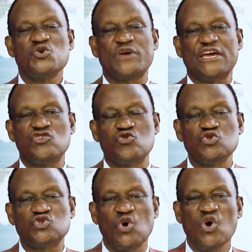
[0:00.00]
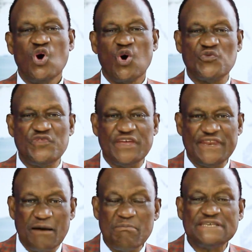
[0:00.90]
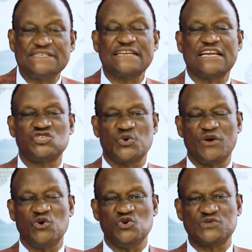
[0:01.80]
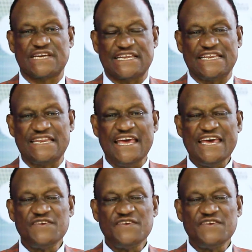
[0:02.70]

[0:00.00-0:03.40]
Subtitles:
you can do so on the numbers that are showing on your screen.